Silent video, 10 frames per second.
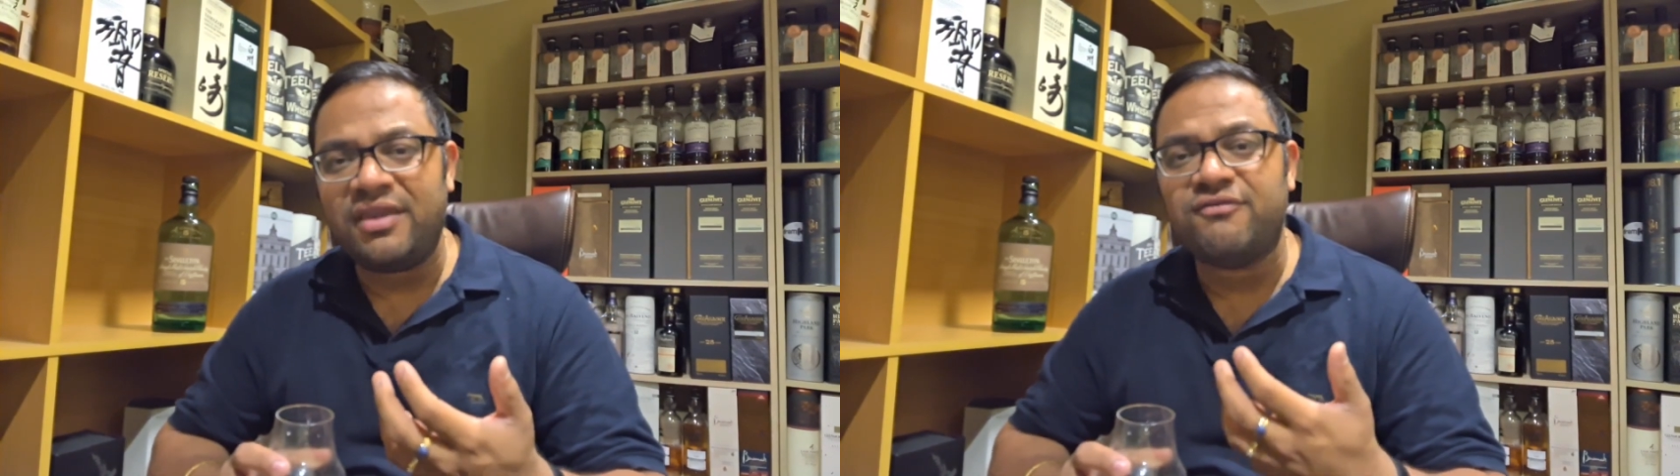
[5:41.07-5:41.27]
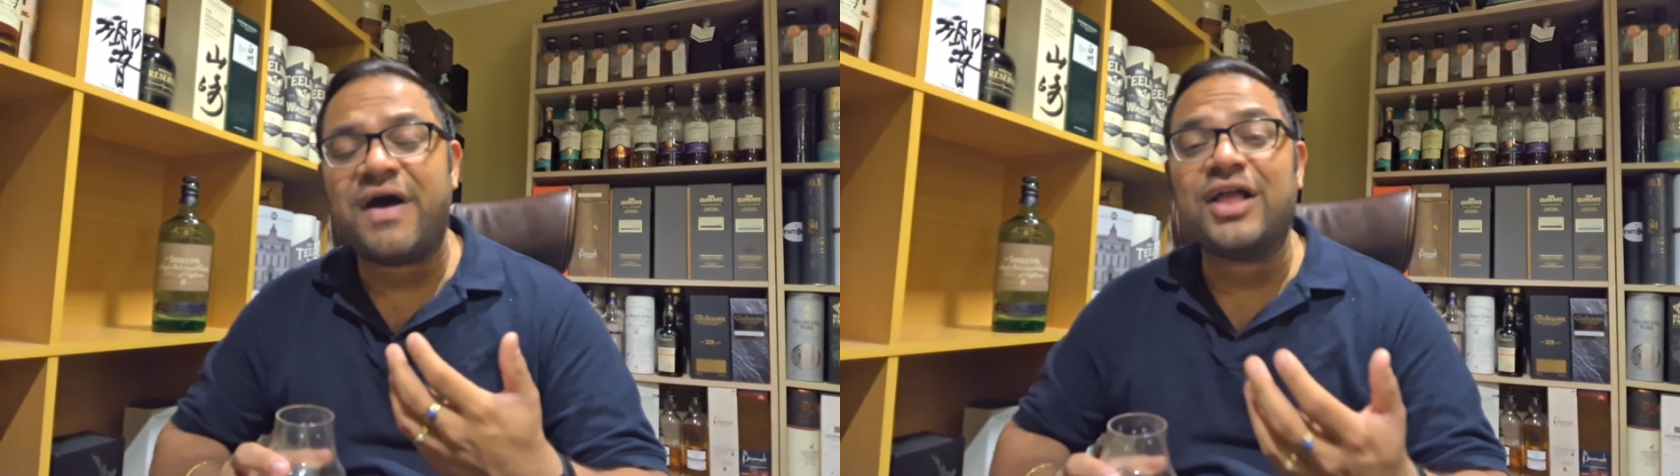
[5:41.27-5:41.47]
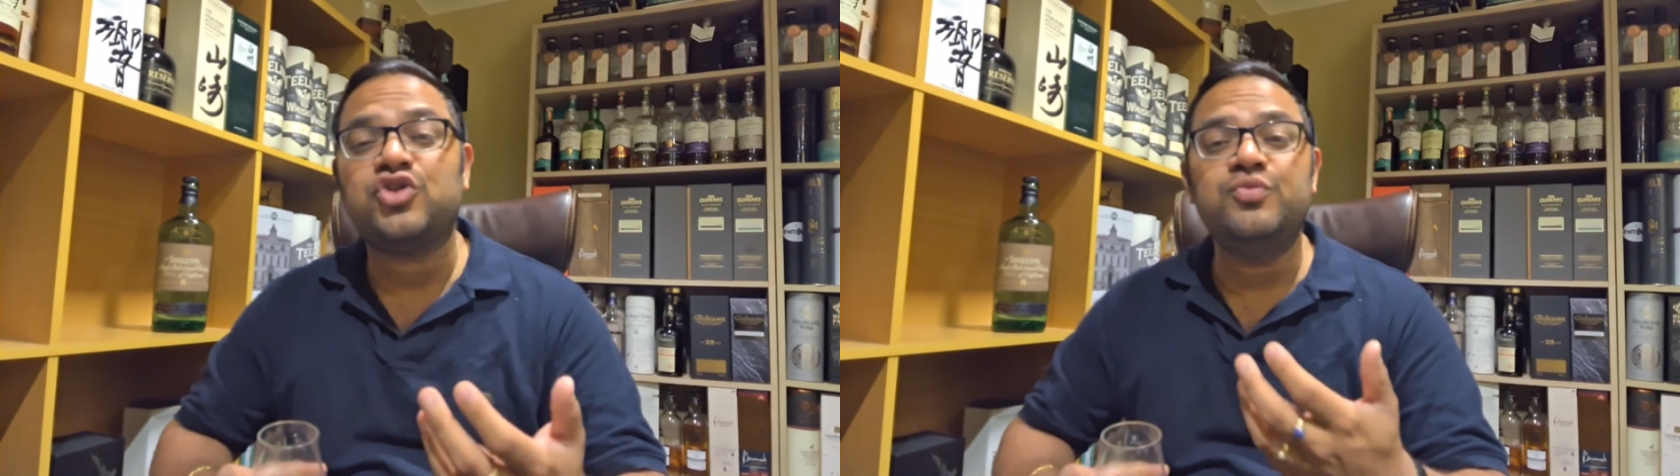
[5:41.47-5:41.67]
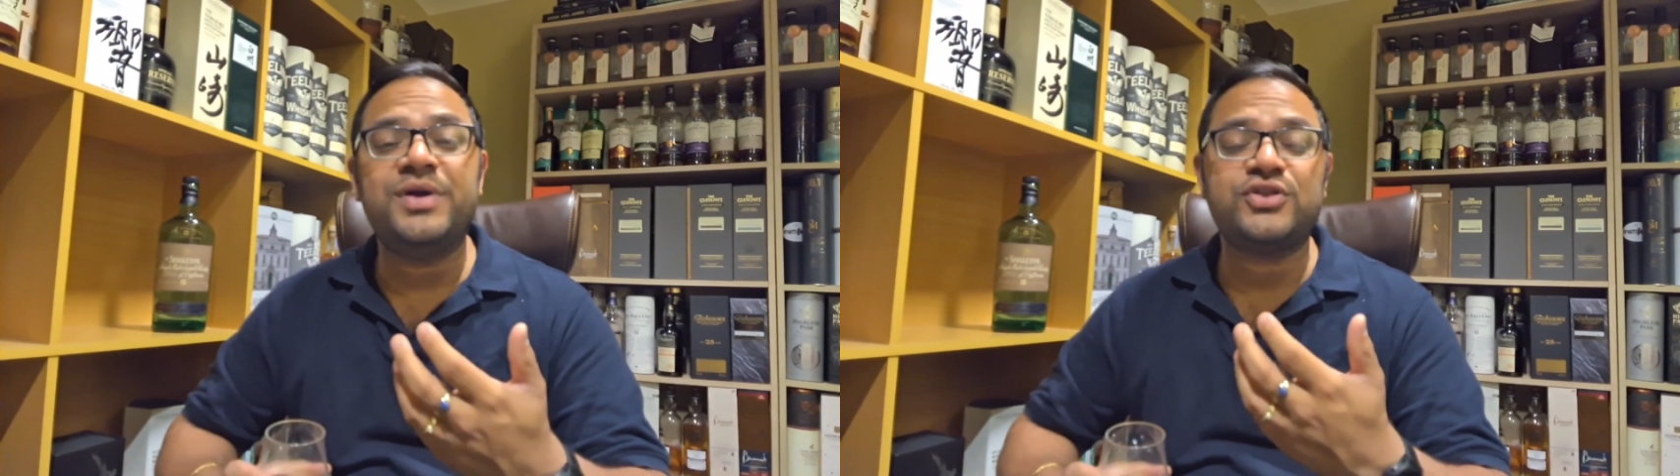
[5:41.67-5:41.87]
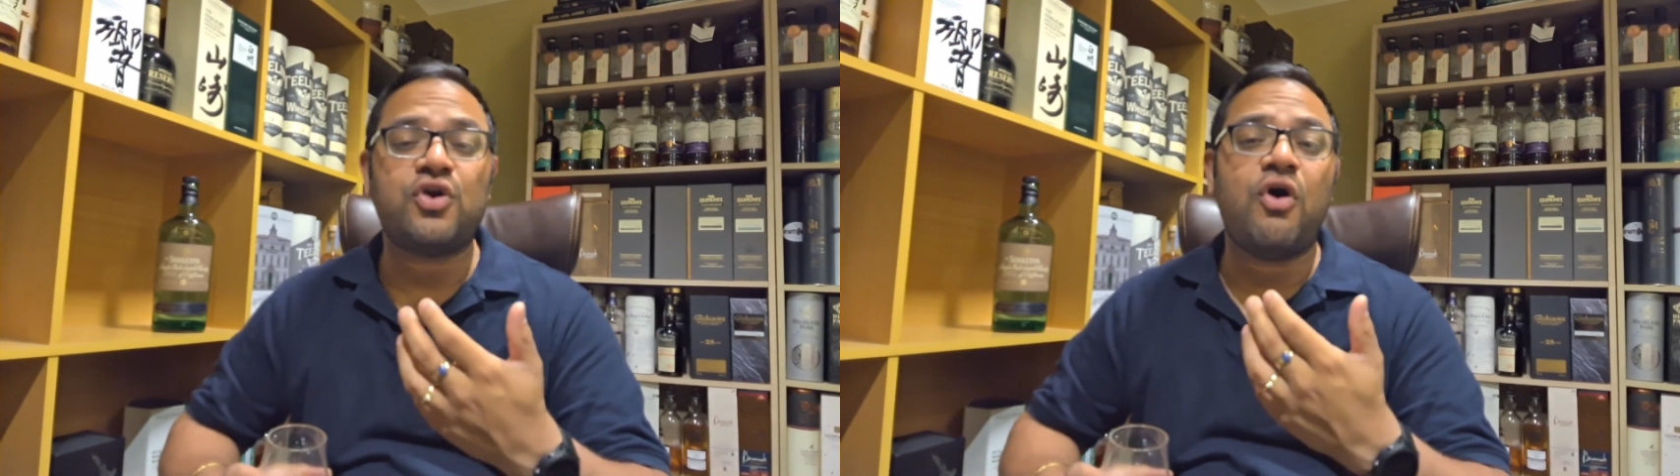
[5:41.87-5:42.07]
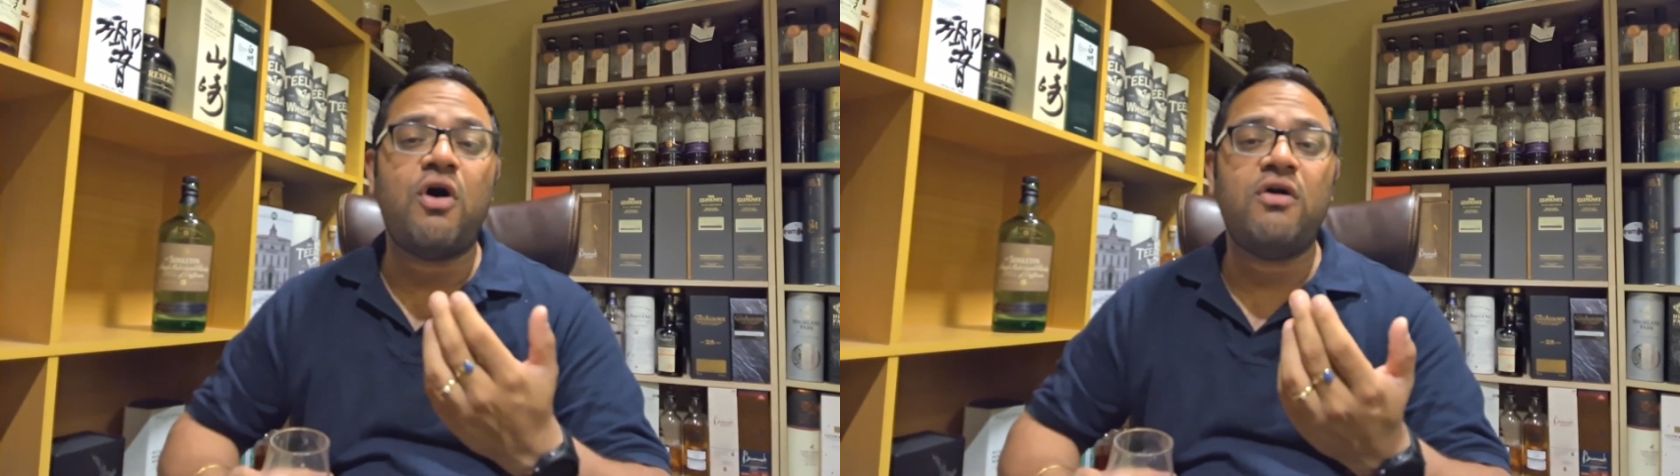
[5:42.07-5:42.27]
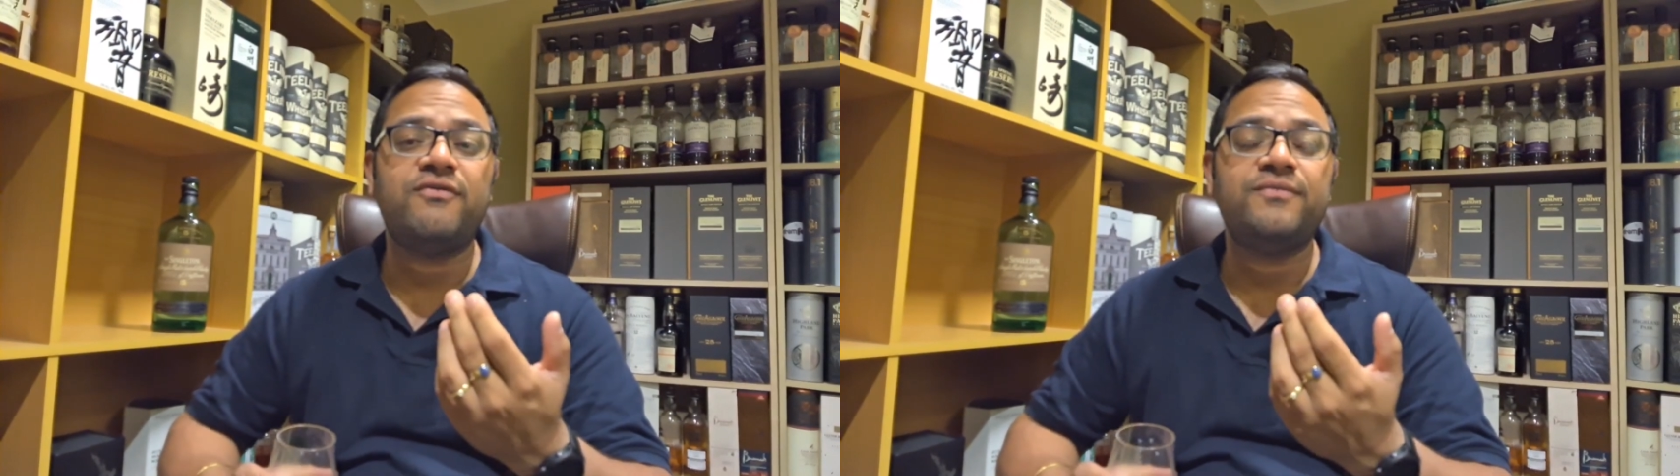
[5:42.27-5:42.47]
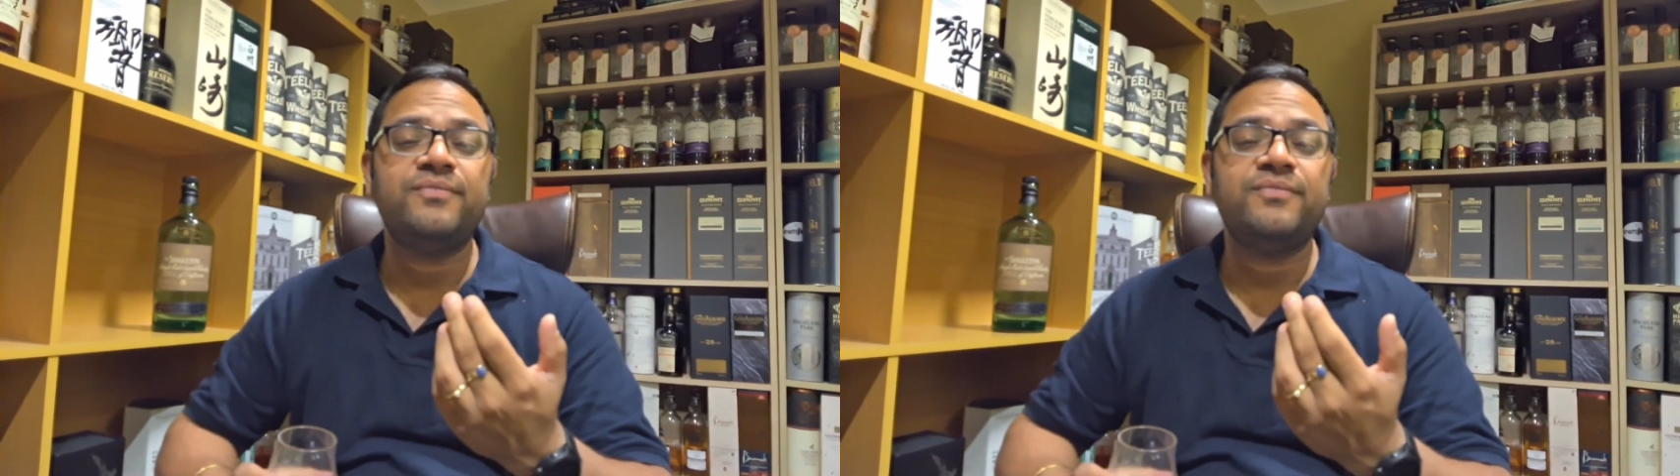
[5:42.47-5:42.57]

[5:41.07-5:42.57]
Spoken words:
far too much of